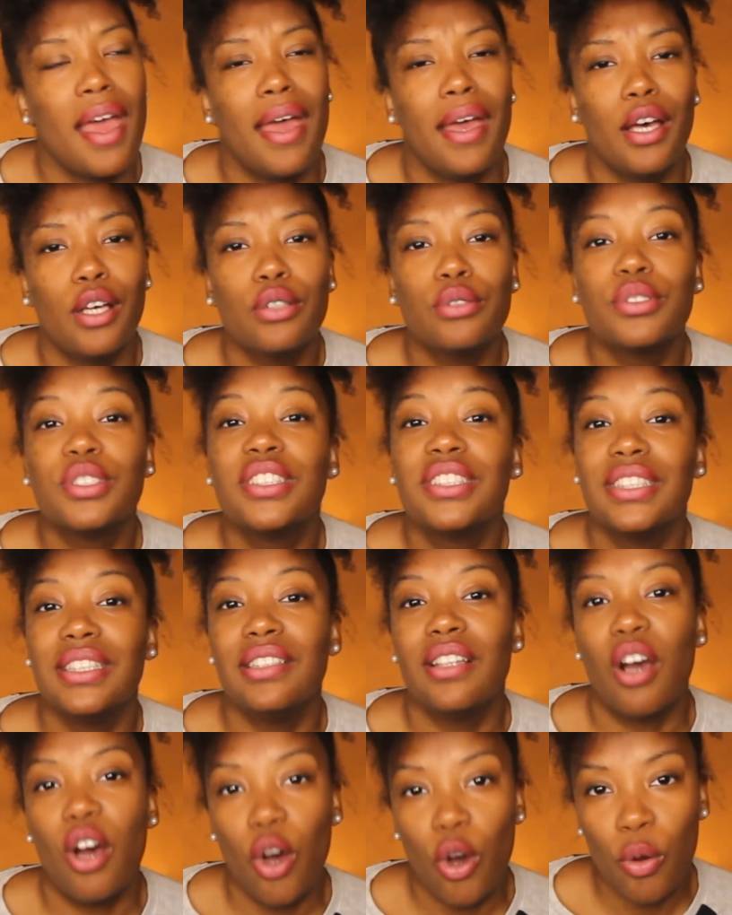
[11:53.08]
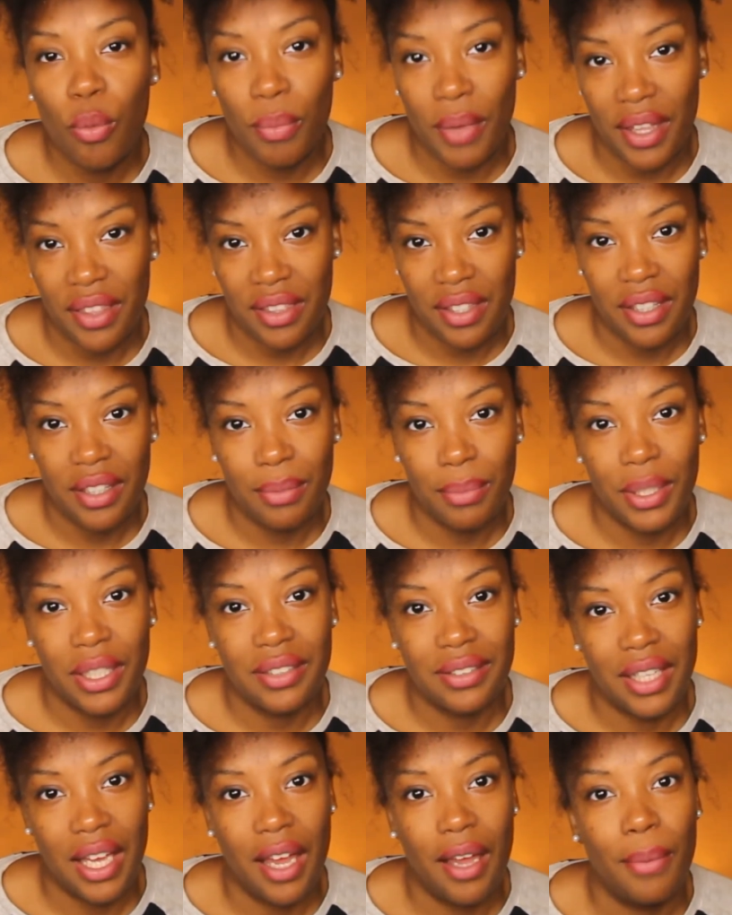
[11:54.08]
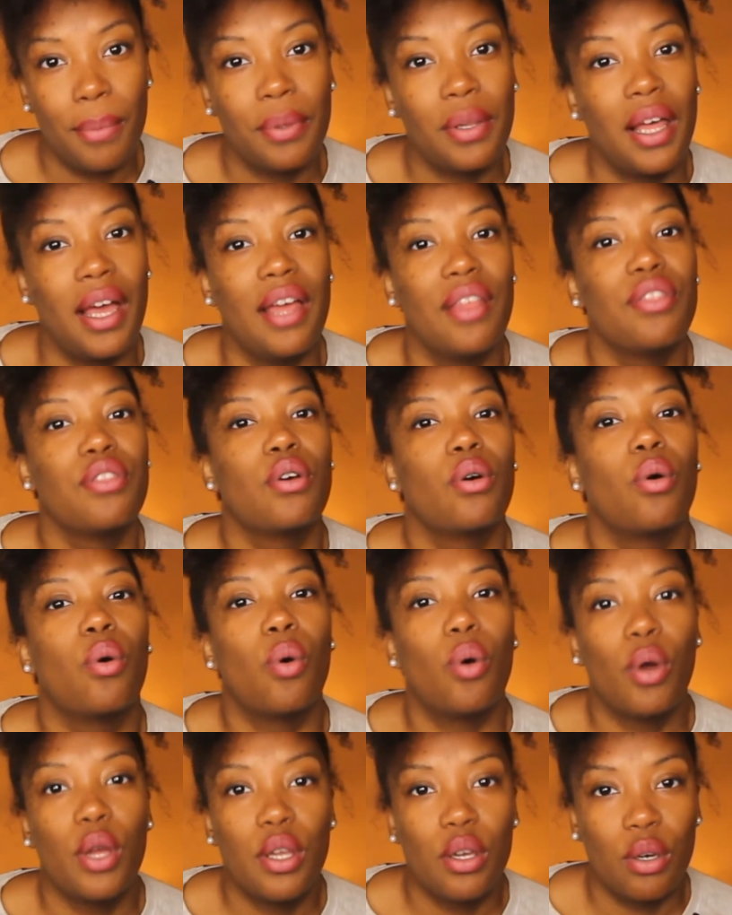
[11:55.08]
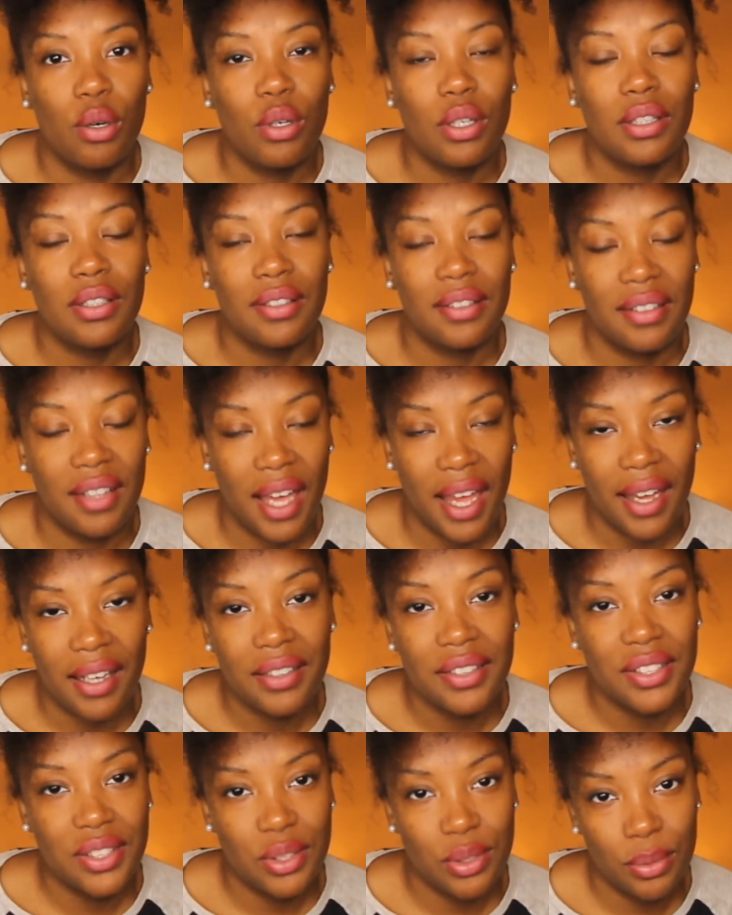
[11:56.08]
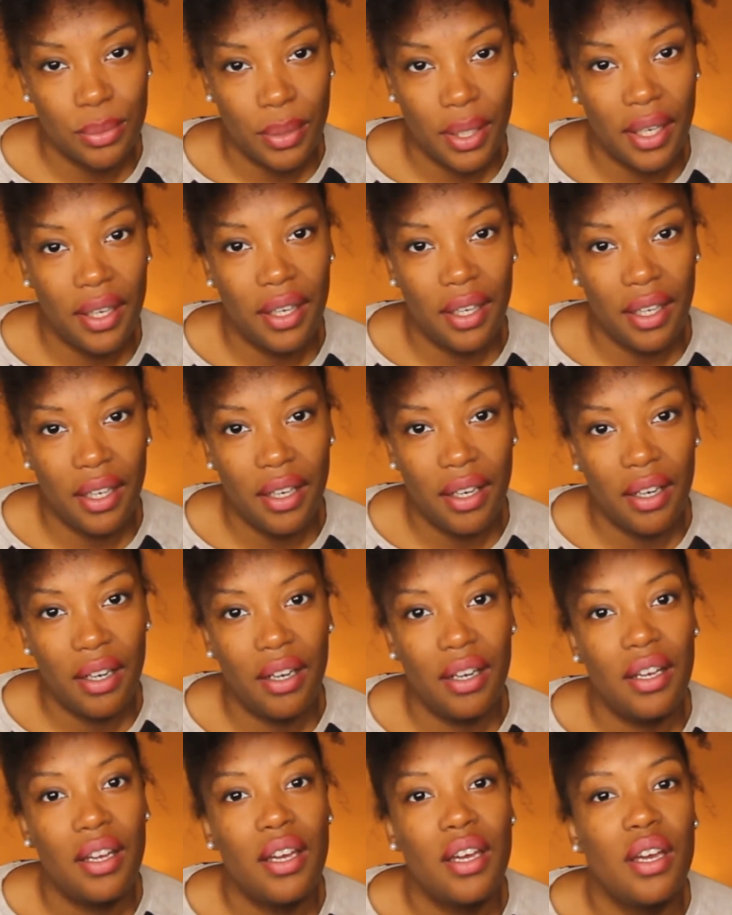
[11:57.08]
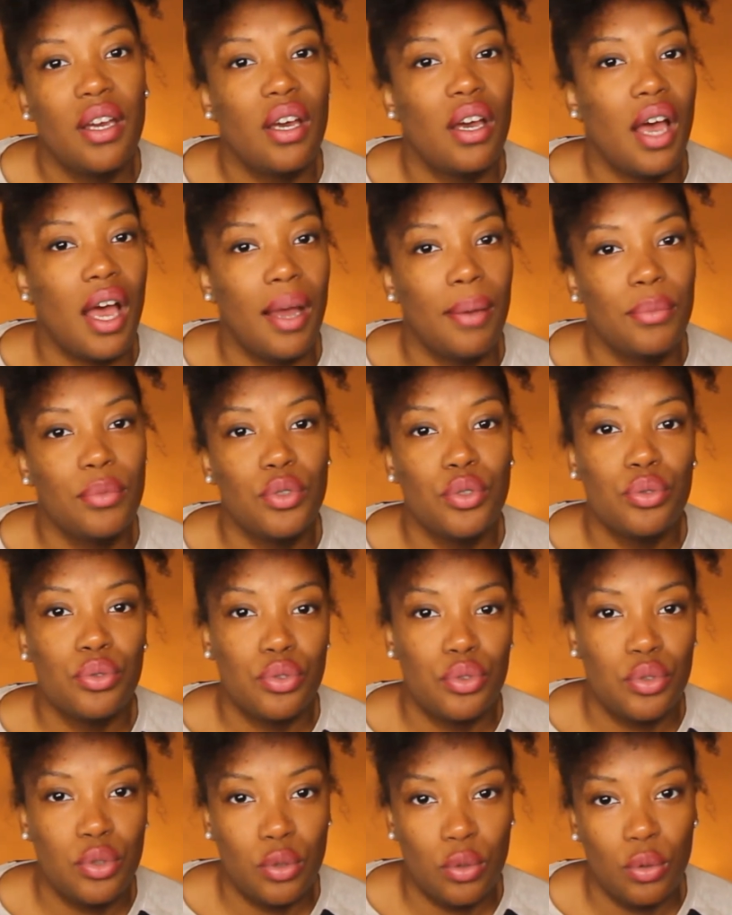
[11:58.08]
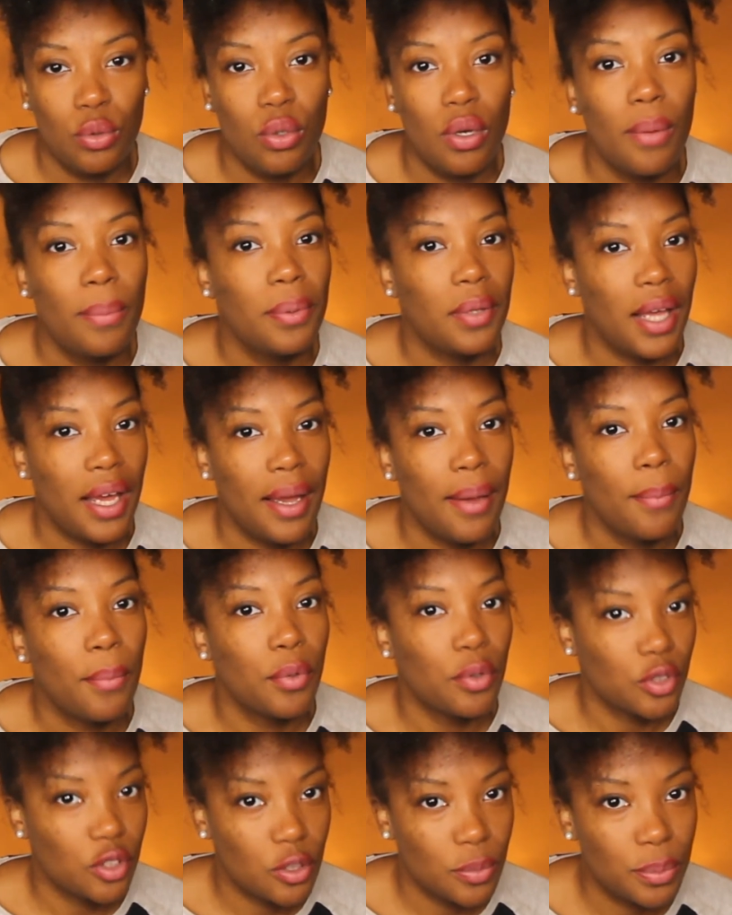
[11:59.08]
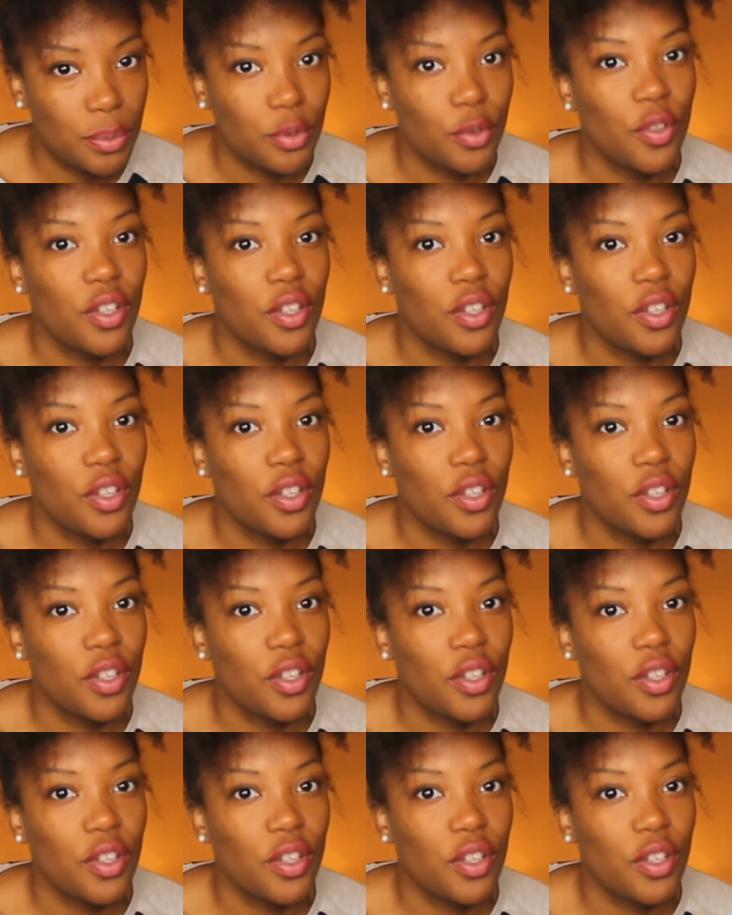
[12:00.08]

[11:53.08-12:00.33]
LCO method, because I apply the oil last to my hair. I'm used to applying multiple